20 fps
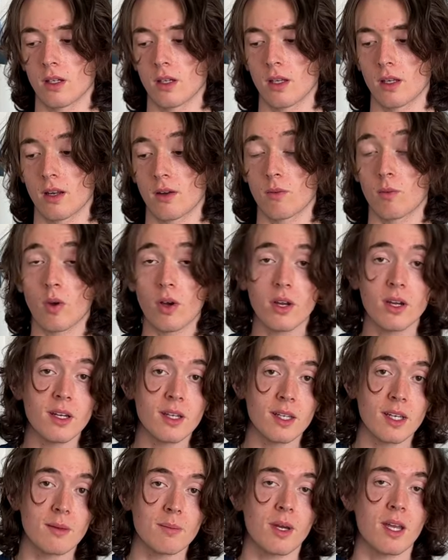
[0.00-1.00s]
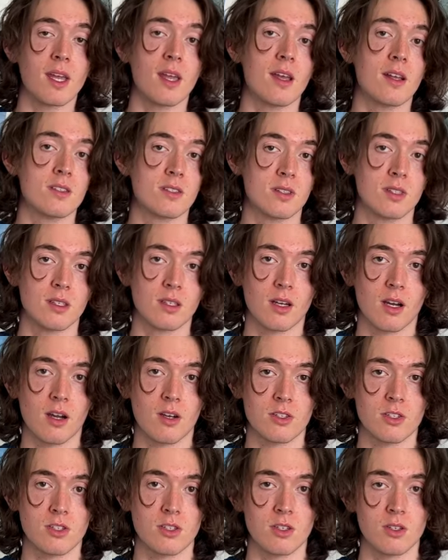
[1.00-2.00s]
And I wanted to get my hands on the
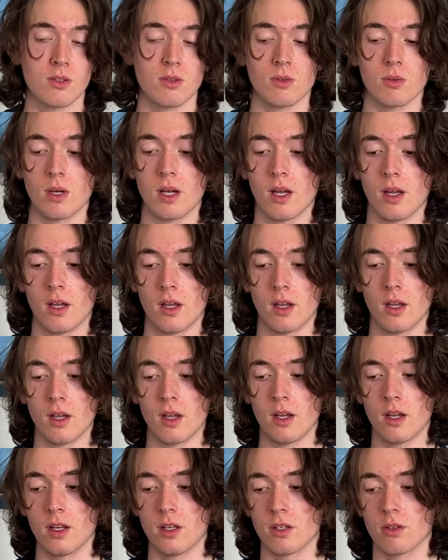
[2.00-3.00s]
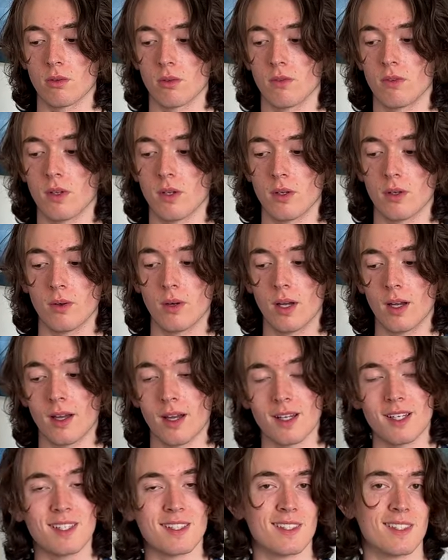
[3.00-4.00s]
Akasha 2 to review.
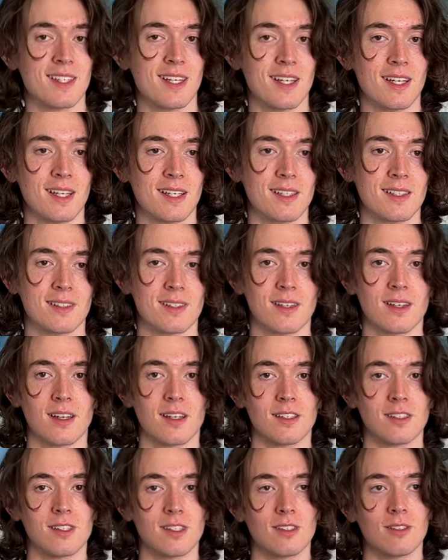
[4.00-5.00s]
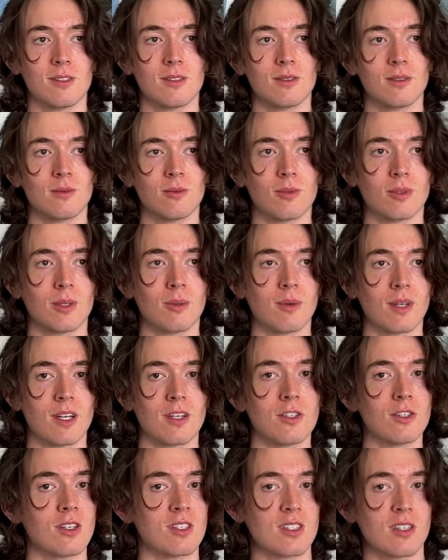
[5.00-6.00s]
I just didn't, and I didn't really want
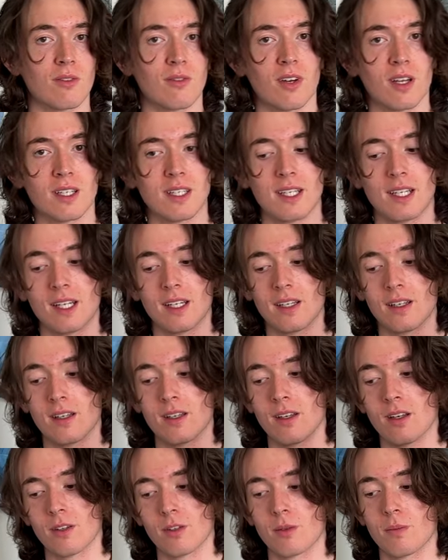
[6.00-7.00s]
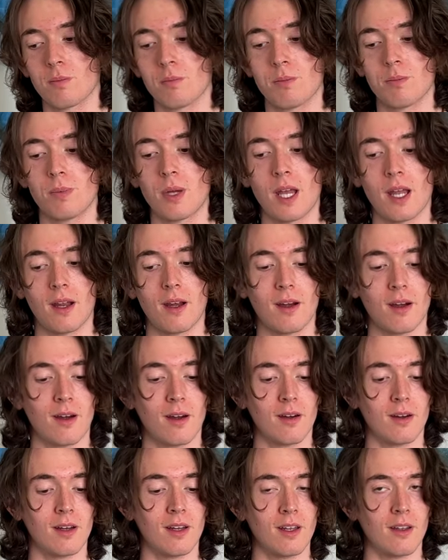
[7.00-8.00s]
to justify getting another
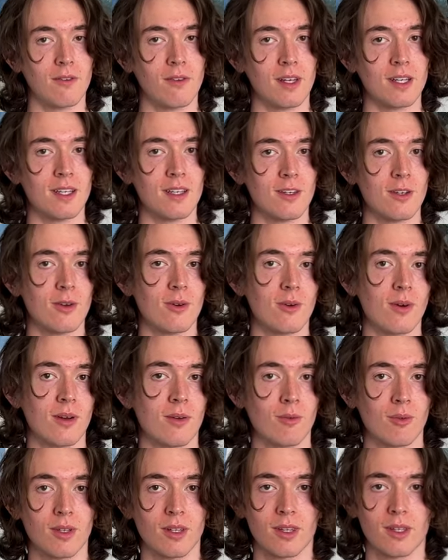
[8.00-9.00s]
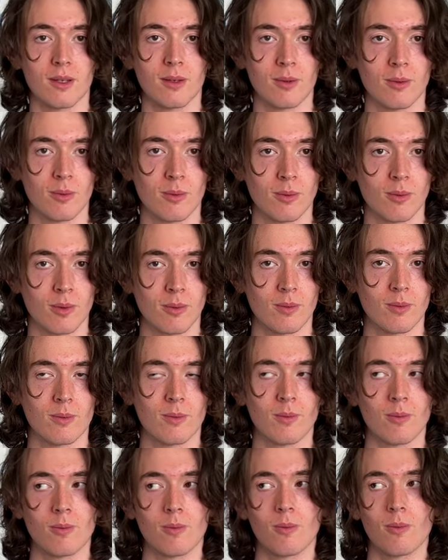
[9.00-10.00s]
pair if I didn't know really what
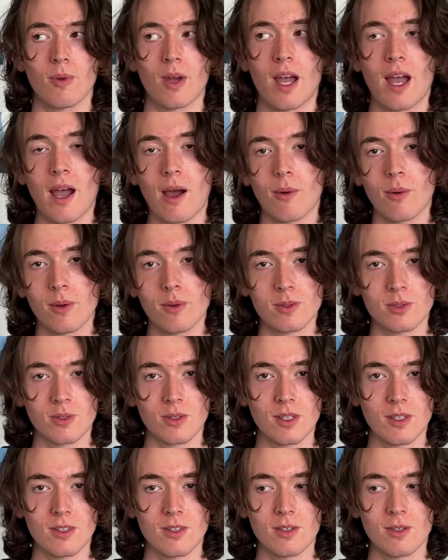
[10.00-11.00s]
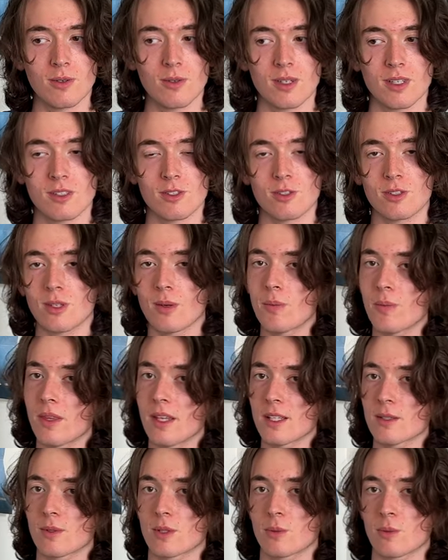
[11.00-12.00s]
how it was going to do because there's some
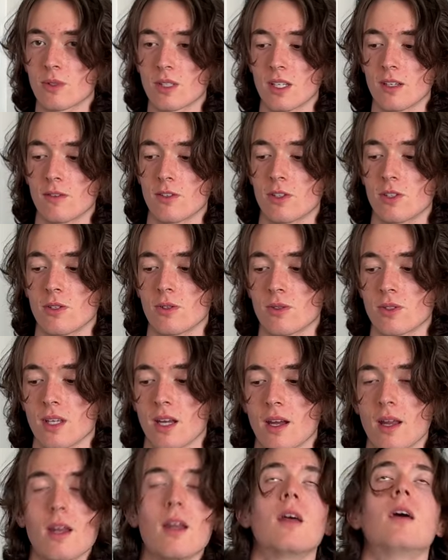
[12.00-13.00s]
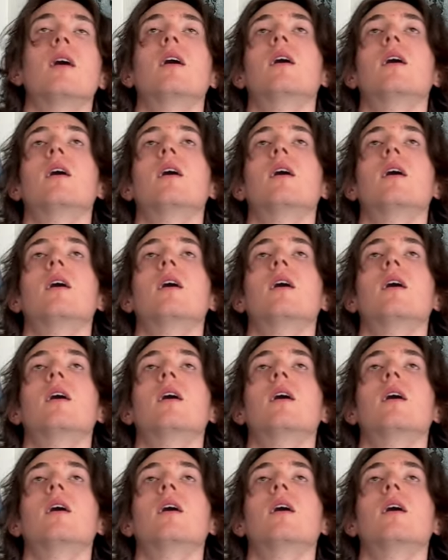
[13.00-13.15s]
things with Sportiva shoes that